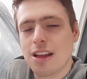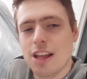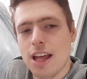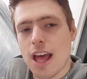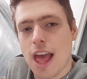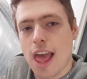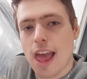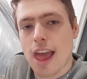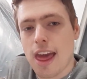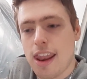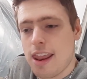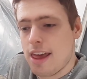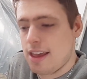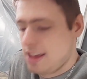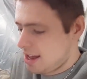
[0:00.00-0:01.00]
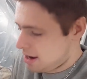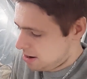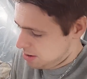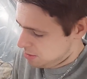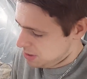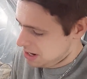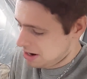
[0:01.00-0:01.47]
And yeah,
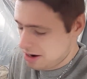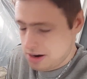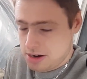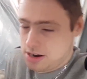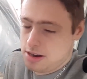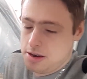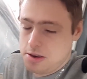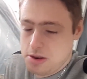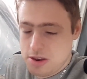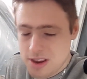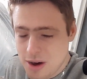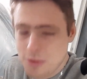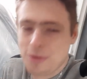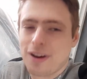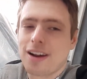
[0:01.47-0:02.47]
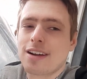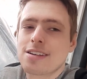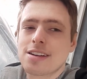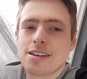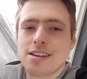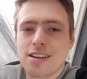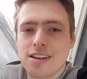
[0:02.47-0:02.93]
we are nowhere